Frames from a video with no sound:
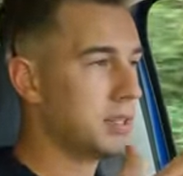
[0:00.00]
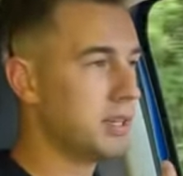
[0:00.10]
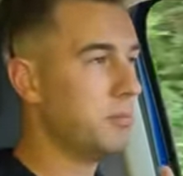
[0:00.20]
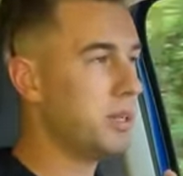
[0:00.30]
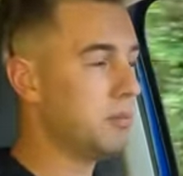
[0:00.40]

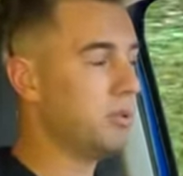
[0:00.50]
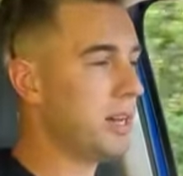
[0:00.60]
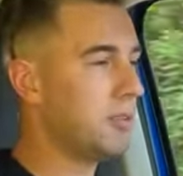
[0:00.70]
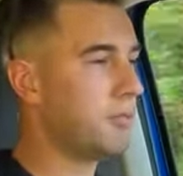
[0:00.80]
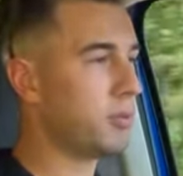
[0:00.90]
Some people
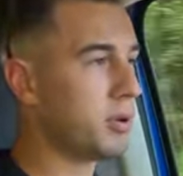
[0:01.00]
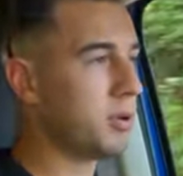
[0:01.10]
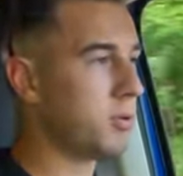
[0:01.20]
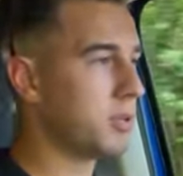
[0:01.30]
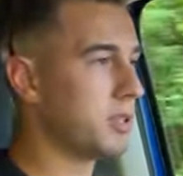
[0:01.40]
have
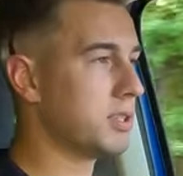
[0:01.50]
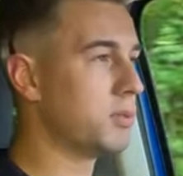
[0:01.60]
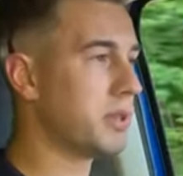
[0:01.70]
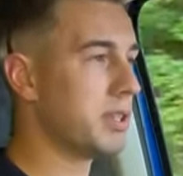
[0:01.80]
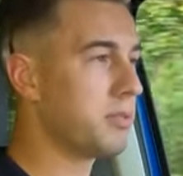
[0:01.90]
pre-ordered the
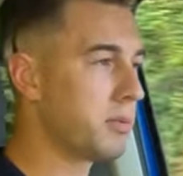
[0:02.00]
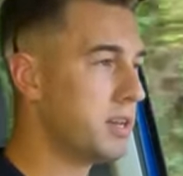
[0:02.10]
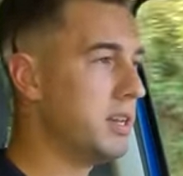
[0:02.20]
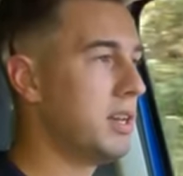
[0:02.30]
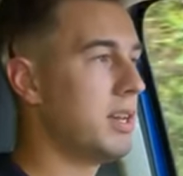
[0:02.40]
23